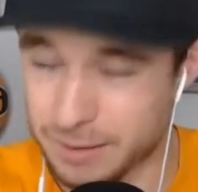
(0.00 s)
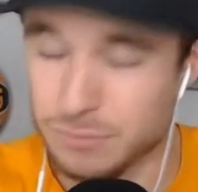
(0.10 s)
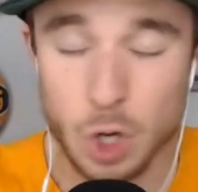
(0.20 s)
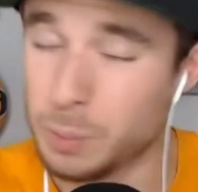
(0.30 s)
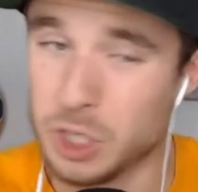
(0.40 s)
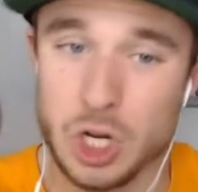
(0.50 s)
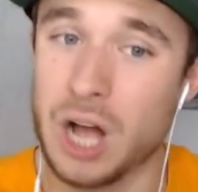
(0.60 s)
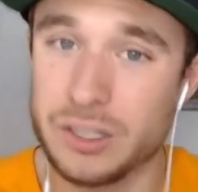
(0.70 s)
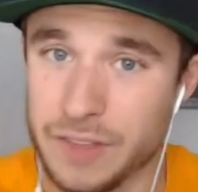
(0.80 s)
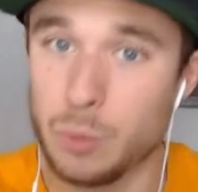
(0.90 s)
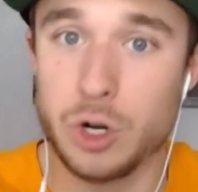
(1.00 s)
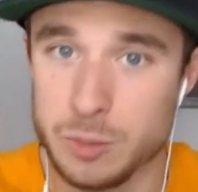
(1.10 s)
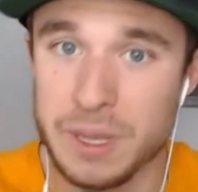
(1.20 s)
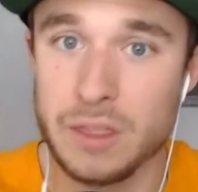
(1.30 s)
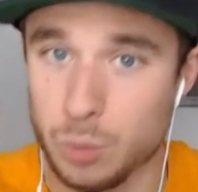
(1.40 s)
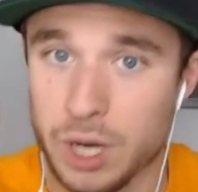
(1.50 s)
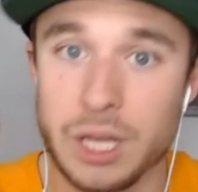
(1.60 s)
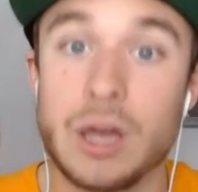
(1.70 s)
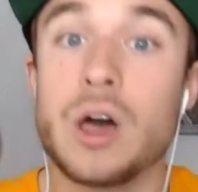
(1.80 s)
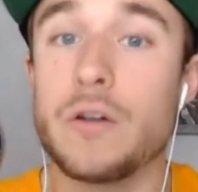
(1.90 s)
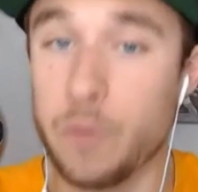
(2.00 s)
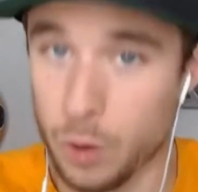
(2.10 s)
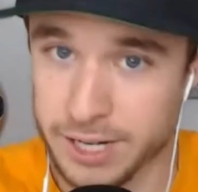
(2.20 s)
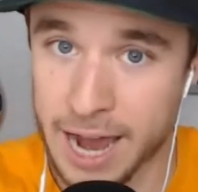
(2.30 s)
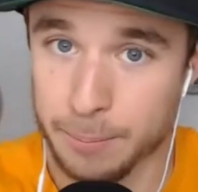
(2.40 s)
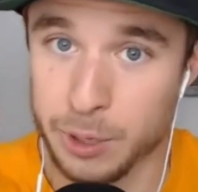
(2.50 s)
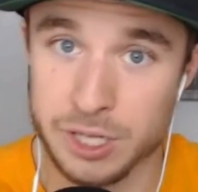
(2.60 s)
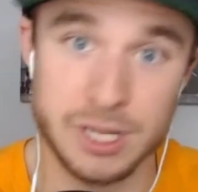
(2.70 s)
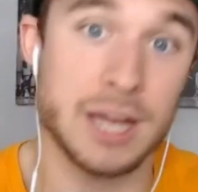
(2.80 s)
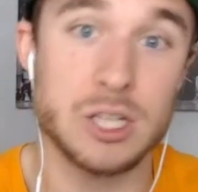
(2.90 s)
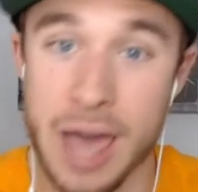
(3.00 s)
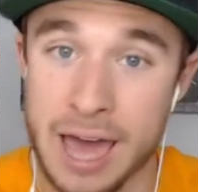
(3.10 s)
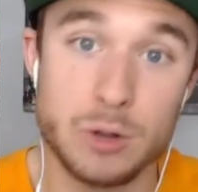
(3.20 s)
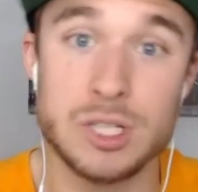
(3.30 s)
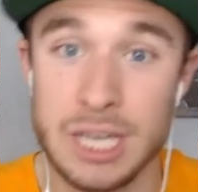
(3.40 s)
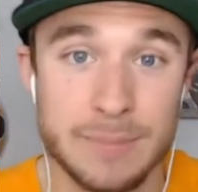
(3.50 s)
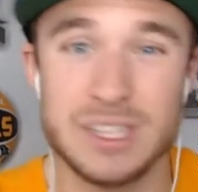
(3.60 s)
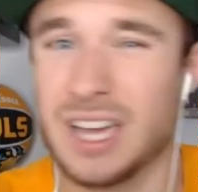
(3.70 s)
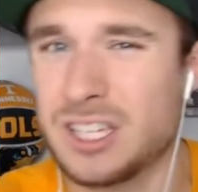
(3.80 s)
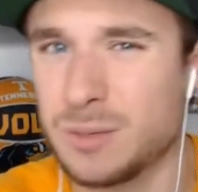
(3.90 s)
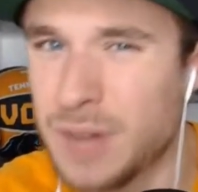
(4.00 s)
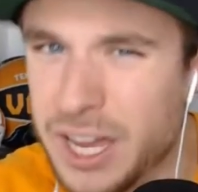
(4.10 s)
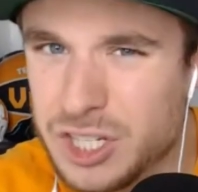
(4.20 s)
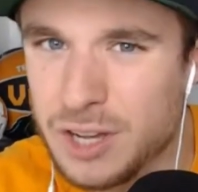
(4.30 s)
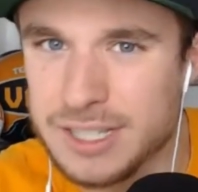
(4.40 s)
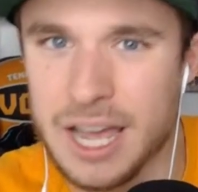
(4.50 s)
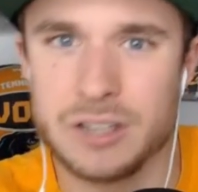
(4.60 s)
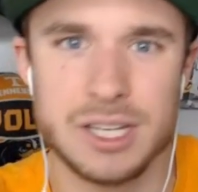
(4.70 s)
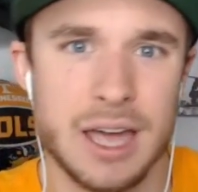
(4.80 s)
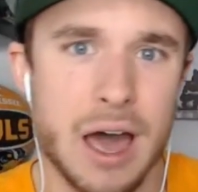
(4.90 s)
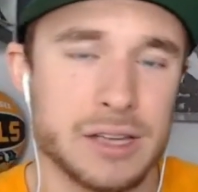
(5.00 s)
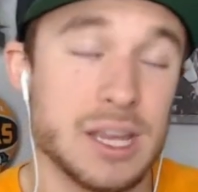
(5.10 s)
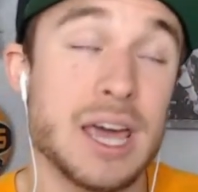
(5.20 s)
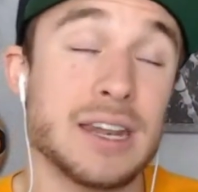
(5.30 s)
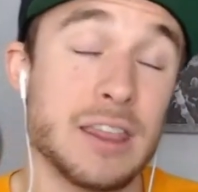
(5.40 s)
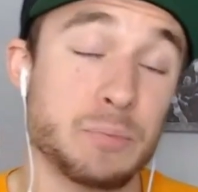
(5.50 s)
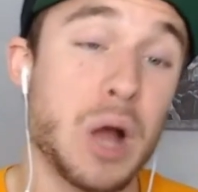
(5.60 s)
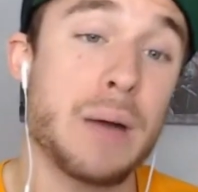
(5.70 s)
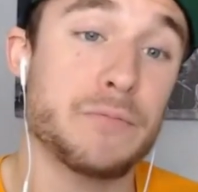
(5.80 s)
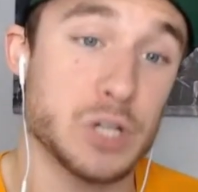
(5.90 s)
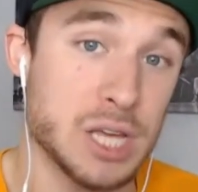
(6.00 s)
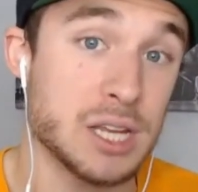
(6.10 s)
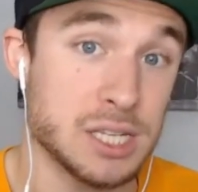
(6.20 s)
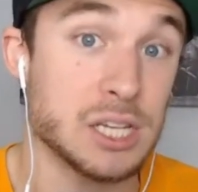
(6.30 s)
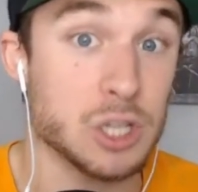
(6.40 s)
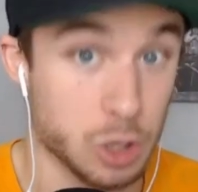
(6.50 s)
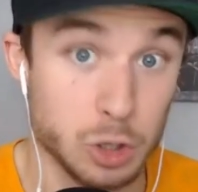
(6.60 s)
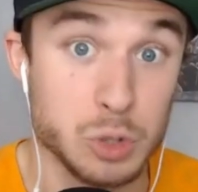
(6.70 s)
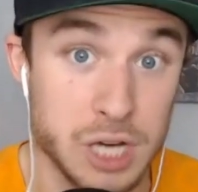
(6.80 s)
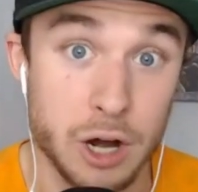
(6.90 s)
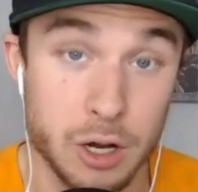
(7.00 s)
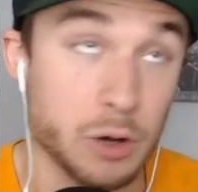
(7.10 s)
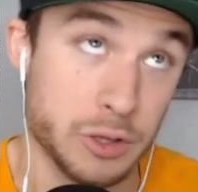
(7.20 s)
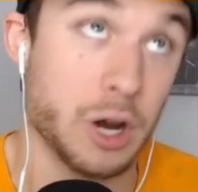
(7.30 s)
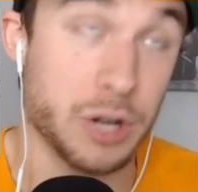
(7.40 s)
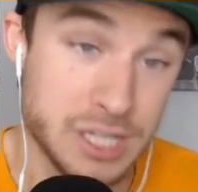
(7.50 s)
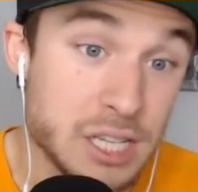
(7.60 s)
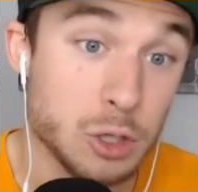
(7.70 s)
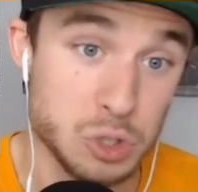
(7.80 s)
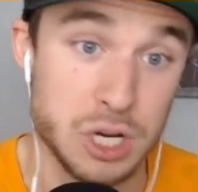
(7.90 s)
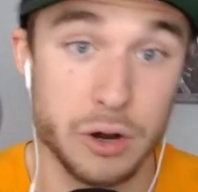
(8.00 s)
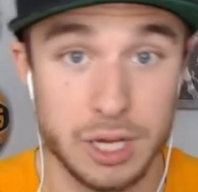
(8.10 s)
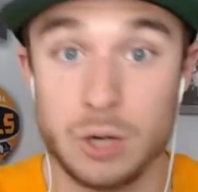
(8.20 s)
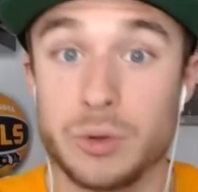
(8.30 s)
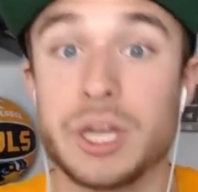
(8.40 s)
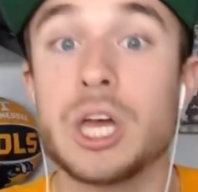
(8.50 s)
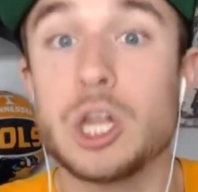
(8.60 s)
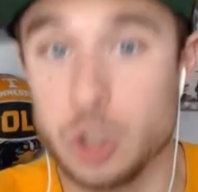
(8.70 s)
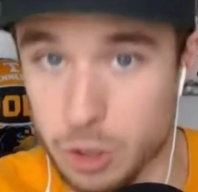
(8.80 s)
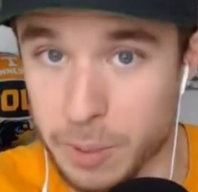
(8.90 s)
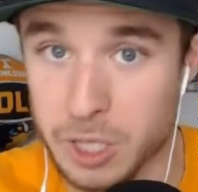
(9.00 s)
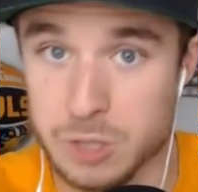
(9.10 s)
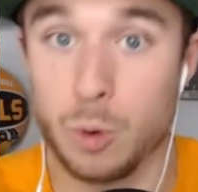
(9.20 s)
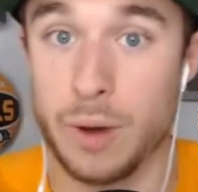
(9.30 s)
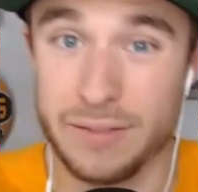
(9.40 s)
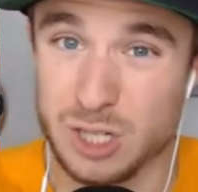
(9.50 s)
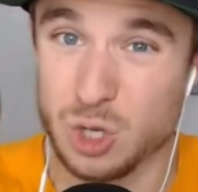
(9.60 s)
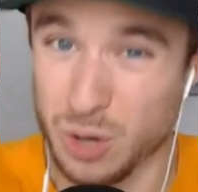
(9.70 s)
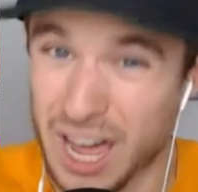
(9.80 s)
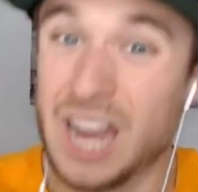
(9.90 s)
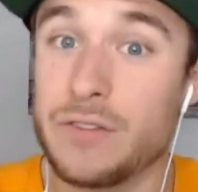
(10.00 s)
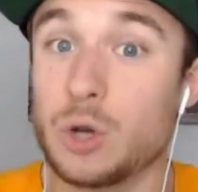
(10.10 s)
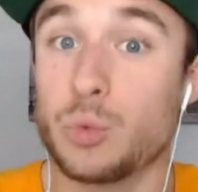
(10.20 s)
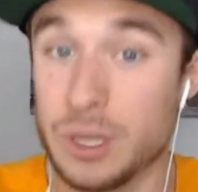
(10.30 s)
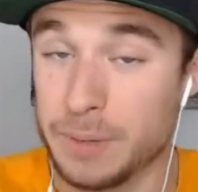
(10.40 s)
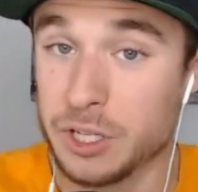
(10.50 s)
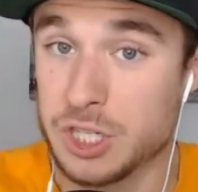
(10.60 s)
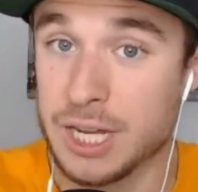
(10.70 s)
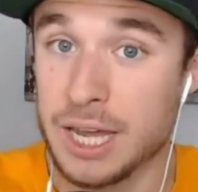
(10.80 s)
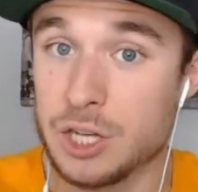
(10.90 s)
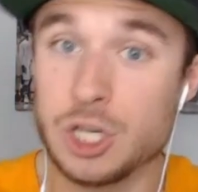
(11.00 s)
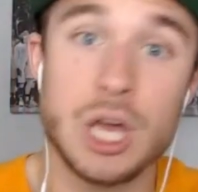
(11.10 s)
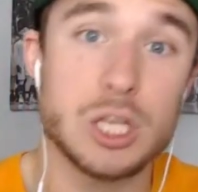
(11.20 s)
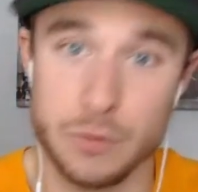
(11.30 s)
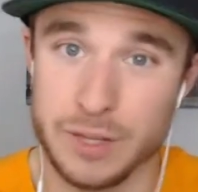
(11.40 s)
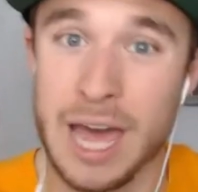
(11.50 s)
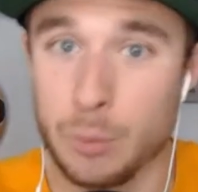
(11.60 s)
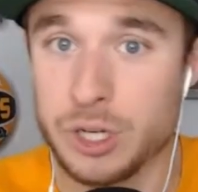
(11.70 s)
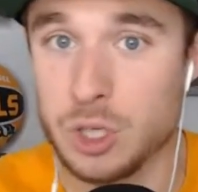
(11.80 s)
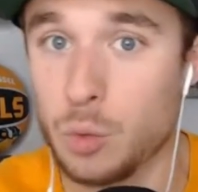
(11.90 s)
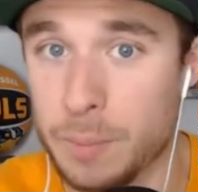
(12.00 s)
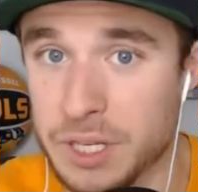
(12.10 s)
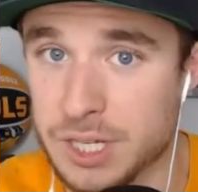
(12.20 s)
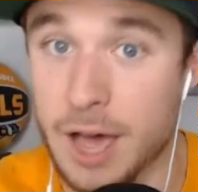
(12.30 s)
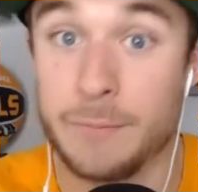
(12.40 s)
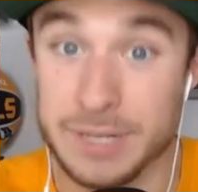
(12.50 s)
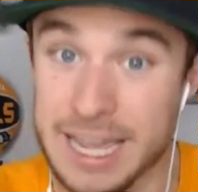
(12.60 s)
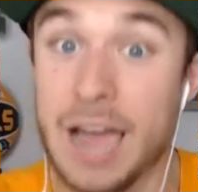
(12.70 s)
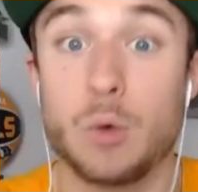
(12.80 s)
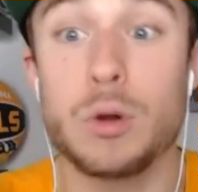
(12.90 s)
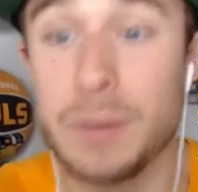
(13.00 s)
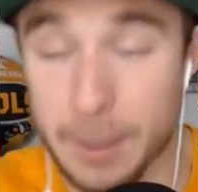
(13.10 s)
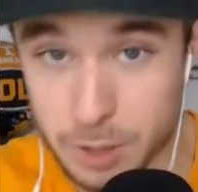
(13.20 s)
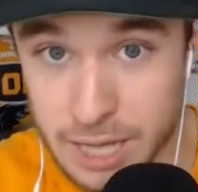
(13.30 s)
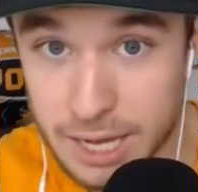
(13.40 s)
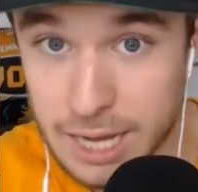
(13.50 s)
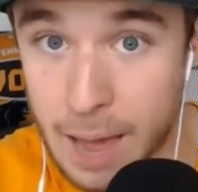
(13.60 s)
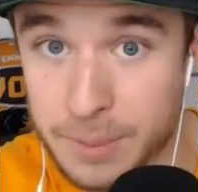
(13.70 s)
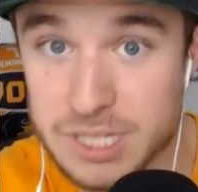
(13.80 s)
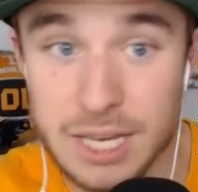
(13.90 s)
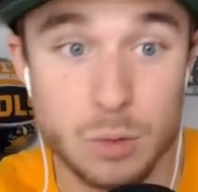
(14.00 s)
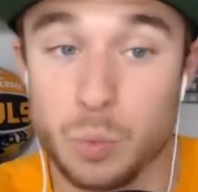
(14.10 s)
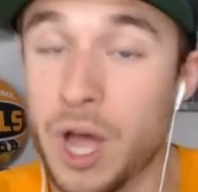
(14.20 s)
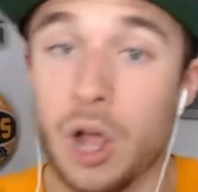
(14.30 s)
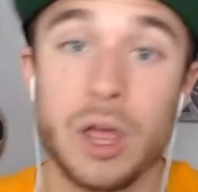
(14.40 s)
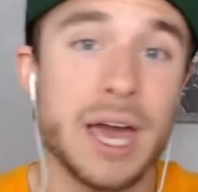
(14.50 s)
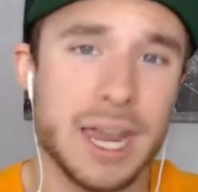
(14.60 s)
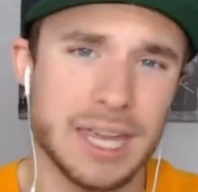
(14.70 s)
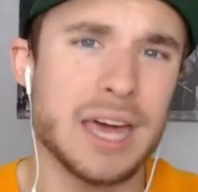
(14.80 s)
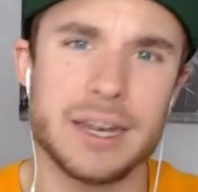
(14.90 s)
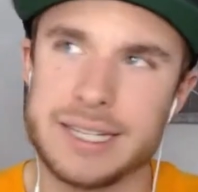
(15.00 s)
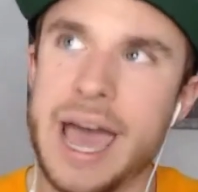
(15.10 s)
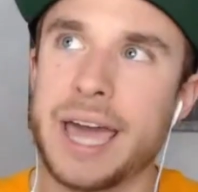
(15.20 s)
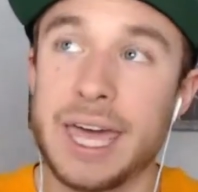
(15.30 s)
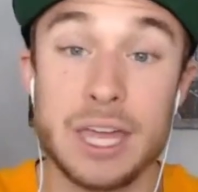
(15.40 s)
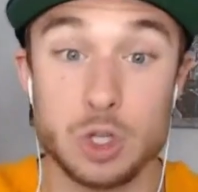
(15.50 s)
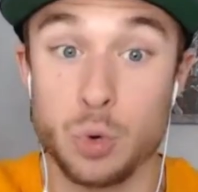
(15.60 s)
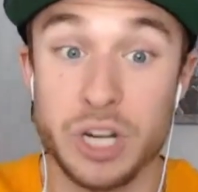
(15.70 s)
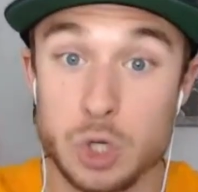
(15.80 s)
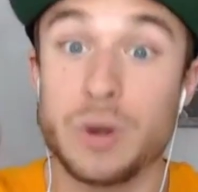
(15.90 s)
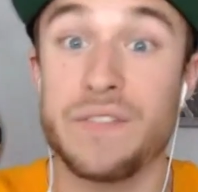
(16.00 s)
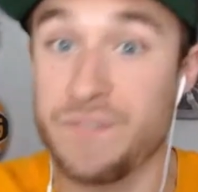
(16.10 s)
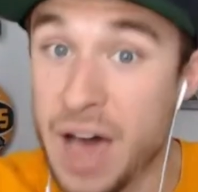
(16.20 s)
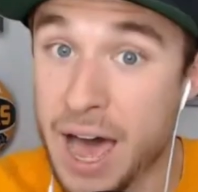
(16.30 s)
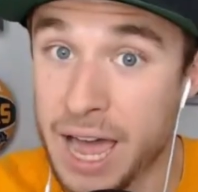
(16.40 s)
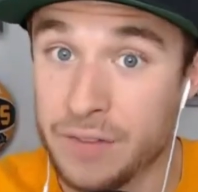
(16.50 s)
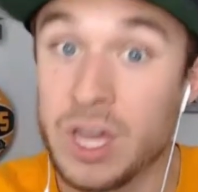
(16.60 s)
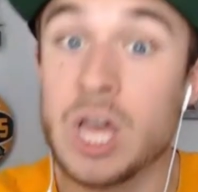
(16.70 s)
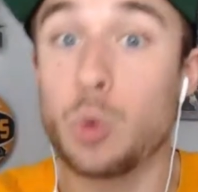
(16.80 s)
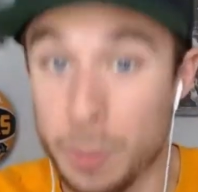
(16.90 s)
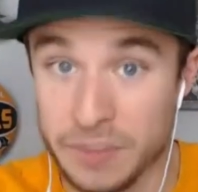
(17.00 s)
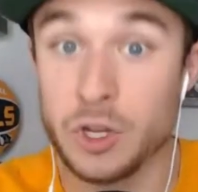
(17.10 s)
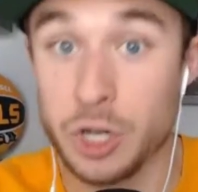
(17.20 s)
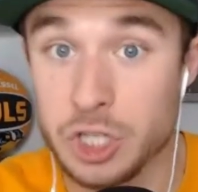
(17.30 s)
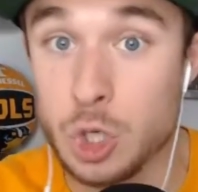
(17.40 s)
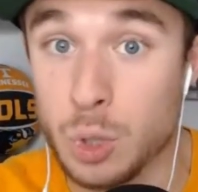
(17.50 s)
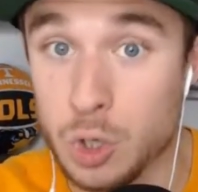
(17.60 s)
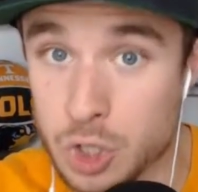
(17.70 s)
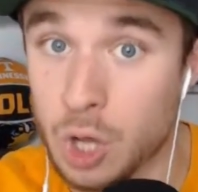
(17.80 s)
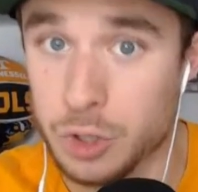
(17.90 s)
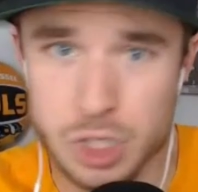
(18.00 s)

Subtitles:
Don't be shocked if they were to be in the running for Dak Prescott to add a team that's got some nice young talented guys. Now, the problem for Tennessee is they're going to lose they already did lose Derrick Henry to the Baltimore Ravens. They're kind of in a rebuild stage, so for that reason, it would be tough, but Dak would be able to get compensated well. Again, Dak in 2025 will be 32 years old.